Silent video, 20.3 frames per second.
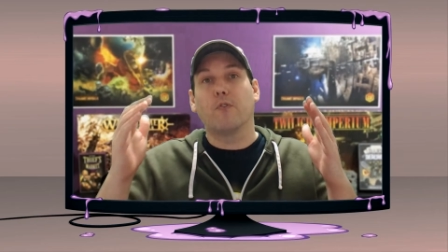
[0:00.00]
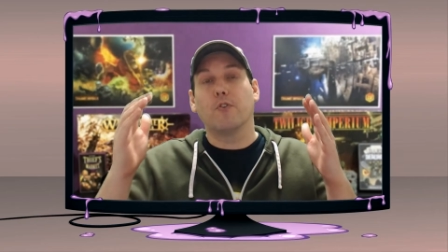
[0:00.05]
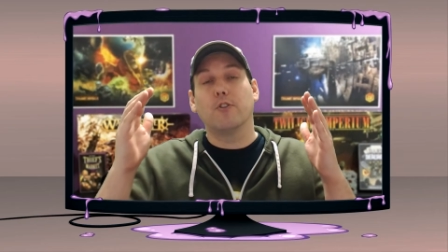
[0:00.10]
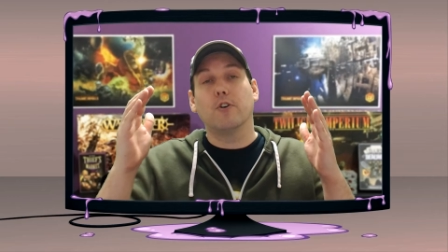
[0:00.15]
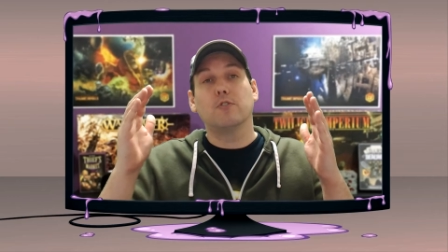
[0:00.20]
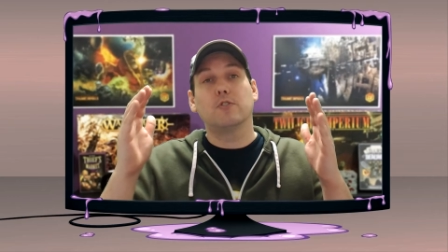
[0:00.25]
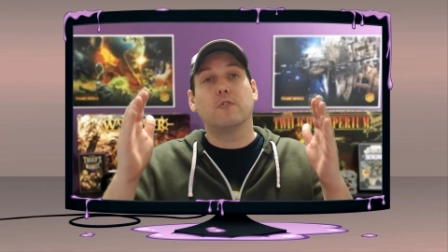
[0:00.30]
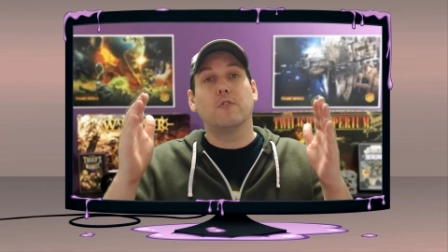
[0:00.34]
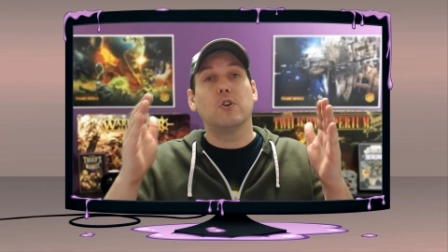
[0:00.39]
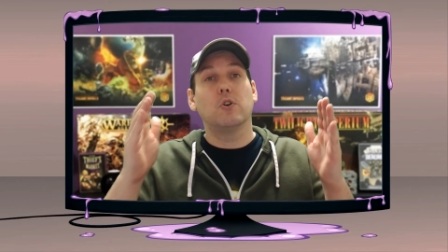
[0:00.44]

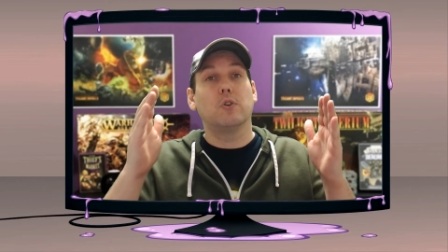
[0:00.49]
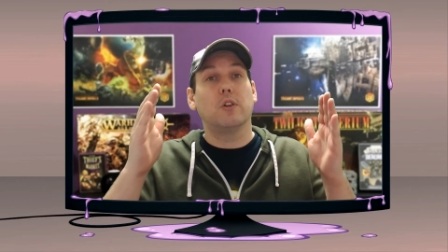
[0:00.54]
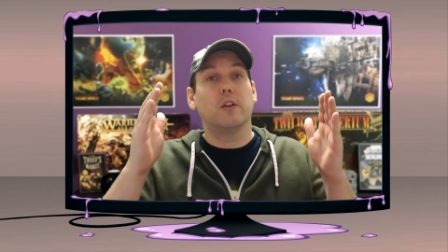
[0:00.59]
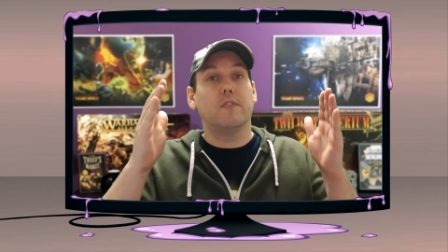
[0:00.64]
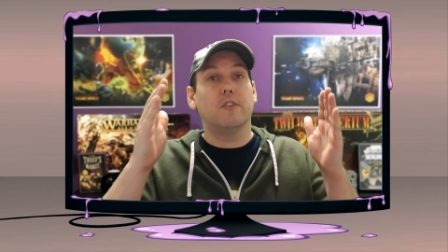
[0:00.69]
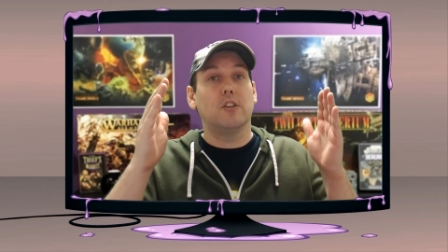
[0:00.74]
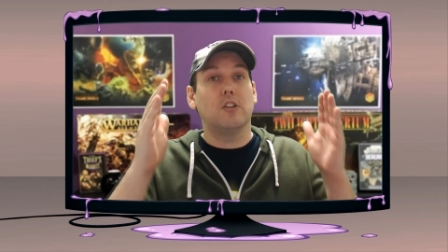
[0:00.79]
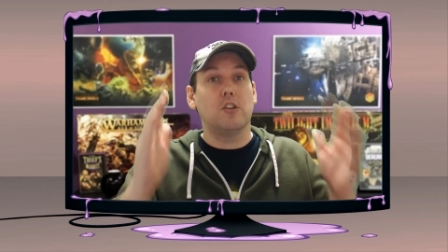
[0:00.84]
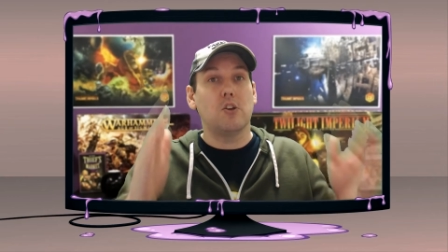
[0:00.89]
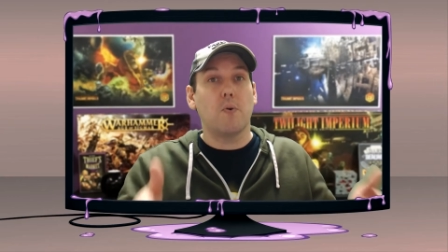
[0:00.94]
those of you who live
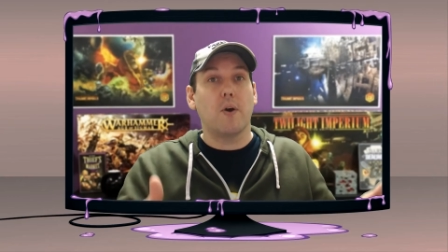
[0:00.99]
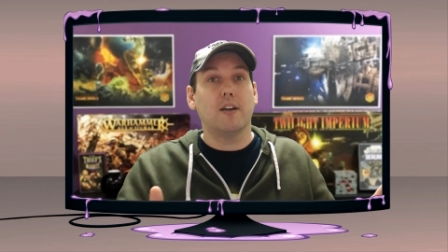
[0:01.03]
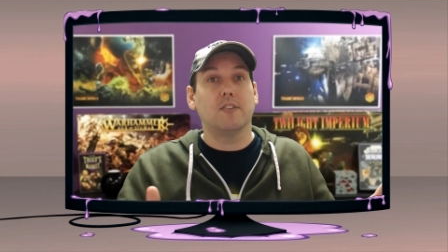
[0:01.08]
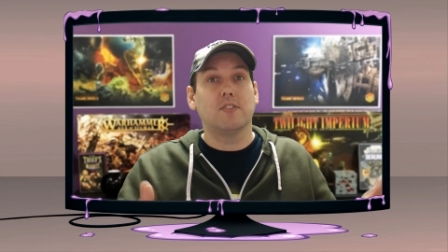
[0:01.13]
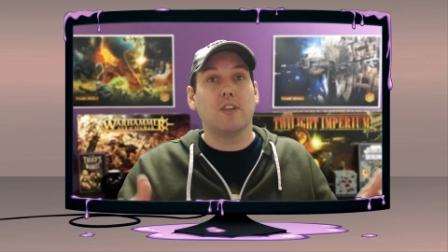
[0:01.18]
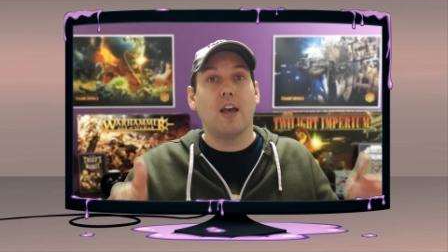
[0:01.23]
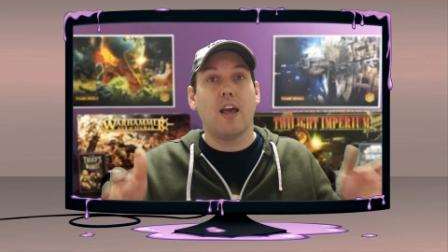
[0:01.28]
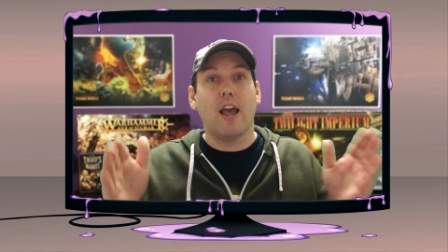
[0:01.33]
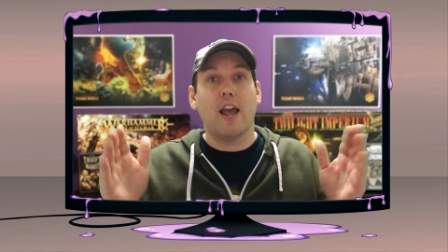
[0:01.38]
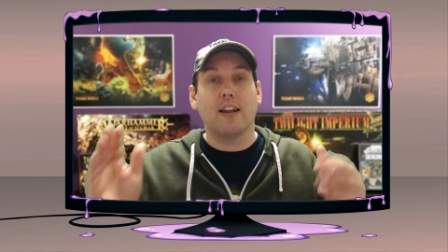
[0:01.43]
in the U
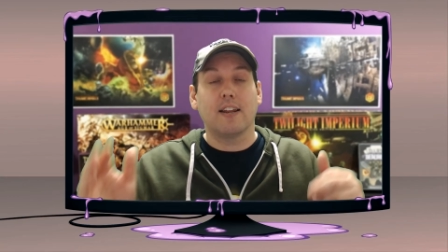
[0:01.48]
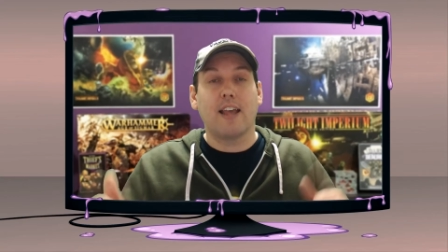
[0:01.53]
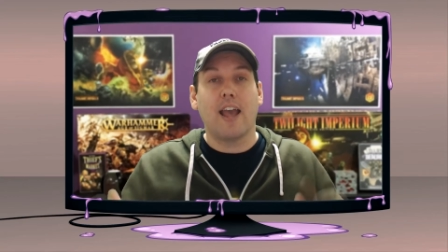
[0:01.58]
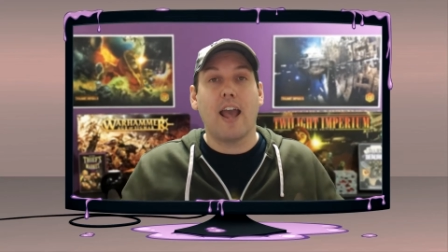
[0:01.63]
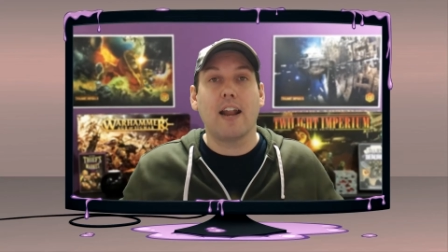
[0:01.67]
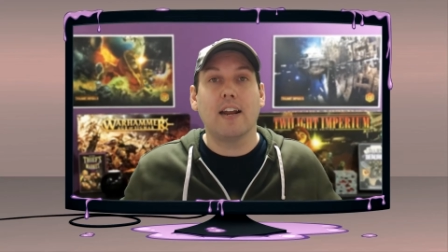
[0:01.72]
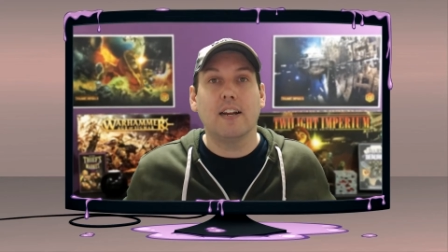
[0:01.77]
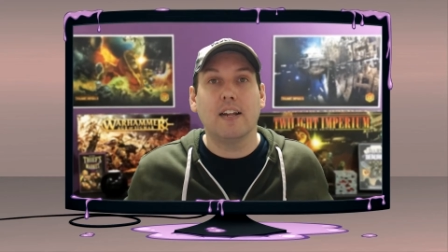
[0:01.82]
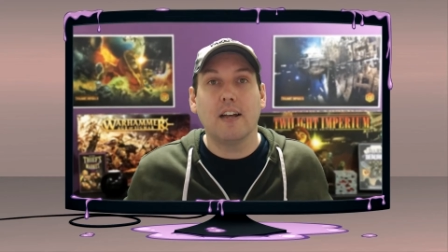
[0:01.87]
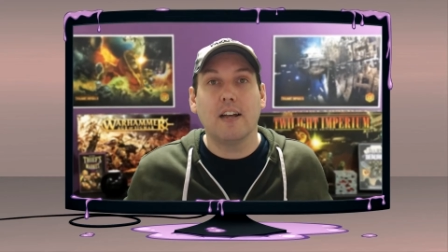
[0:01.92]
S and
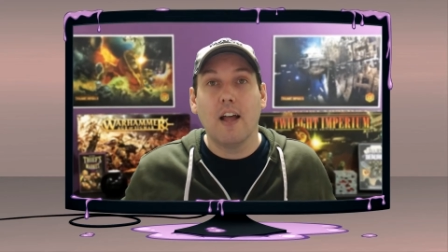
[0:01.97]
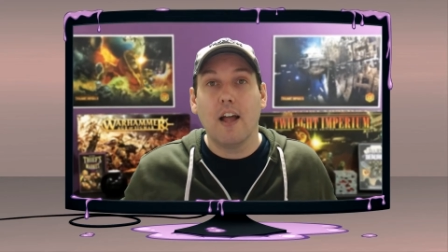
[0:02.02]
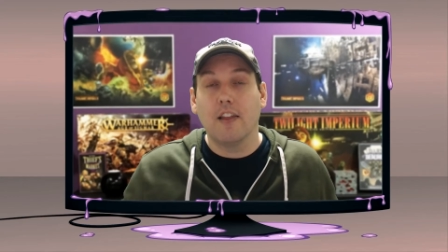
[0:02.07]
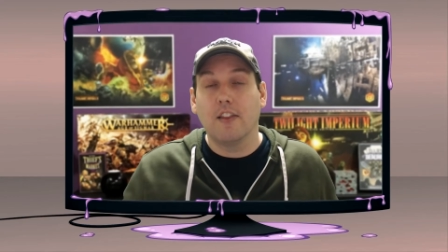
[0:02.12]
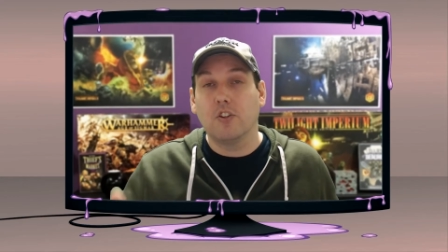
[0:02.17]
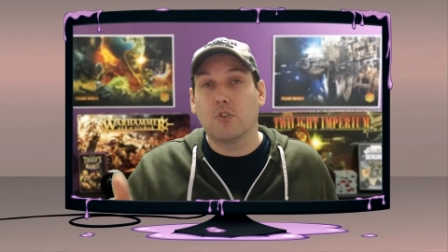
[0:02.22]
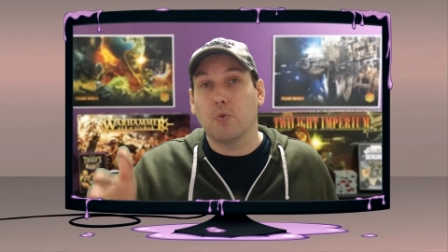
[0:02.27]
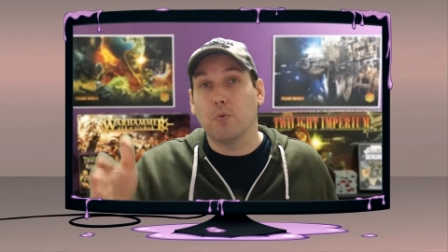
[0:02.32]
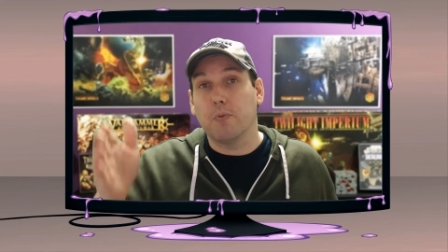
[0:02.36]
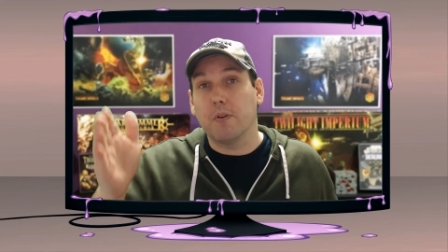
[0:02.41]
Canada,
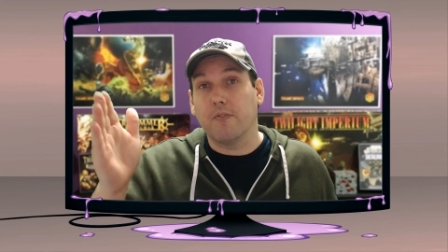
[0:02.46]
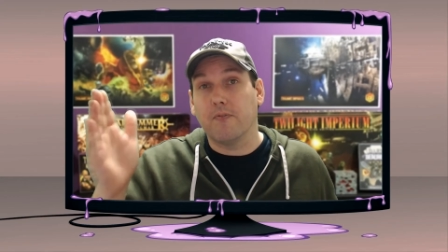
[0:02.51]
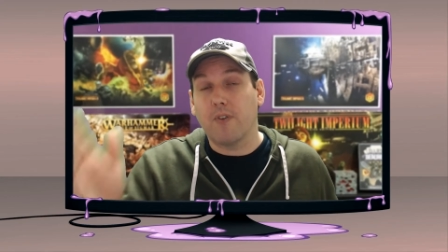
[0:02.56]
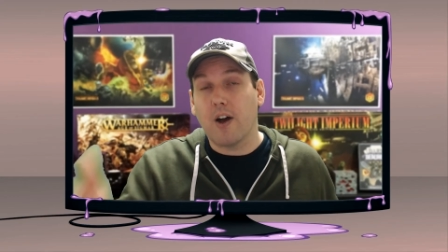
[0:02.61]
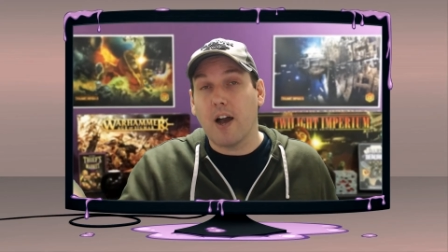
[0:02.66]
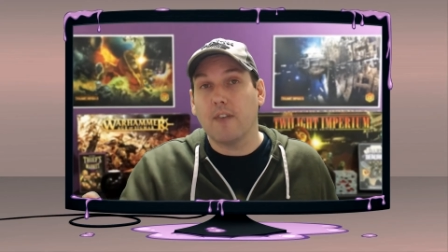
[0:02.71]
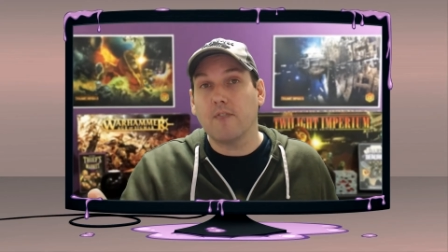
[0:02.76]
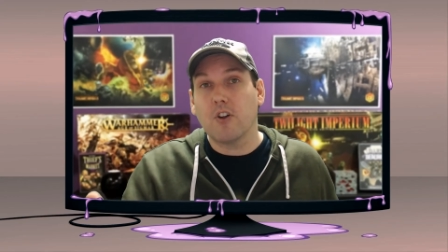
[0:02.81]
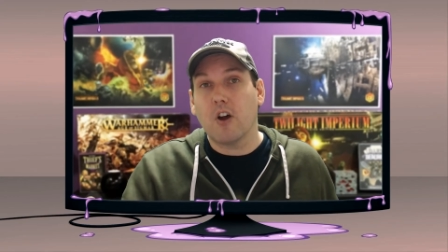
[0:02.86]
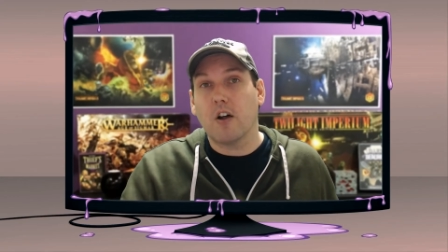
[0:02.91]
this will be
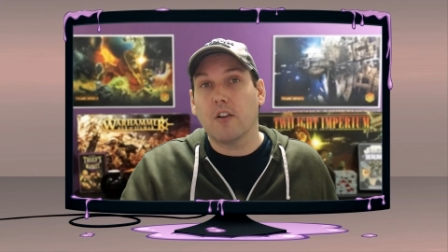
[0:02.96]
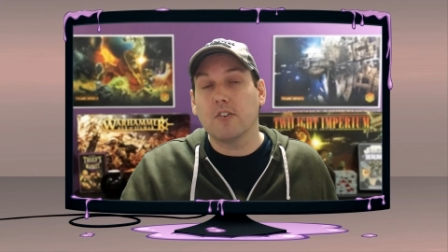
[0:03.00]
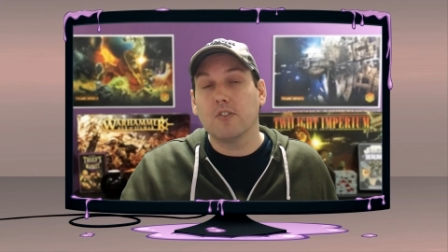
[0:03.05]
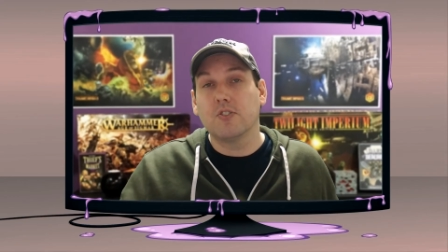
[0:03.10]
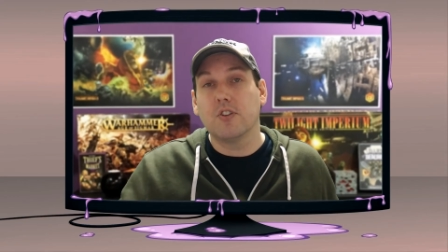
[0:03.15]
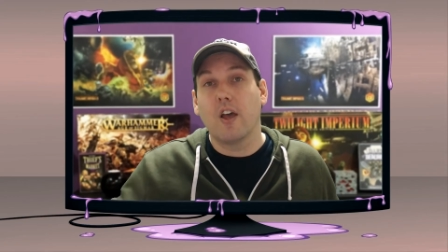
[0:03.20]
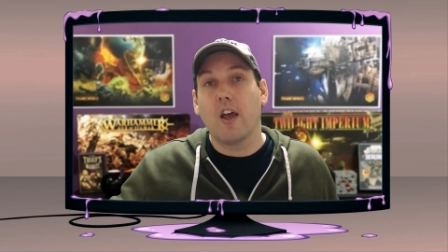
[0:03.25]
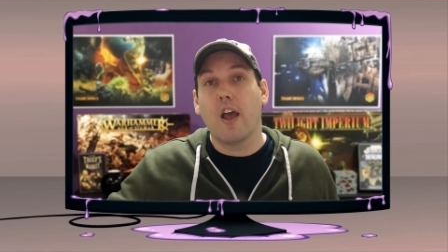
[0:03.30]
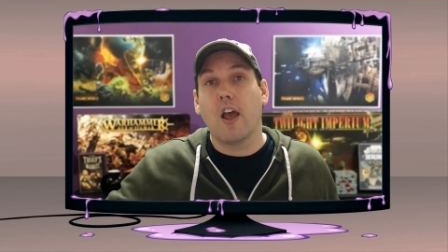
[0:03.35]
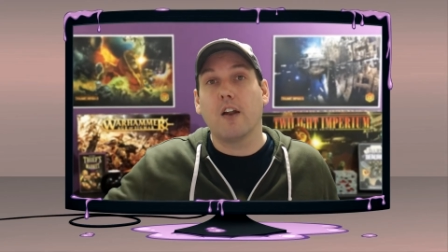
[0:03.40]
five dollars.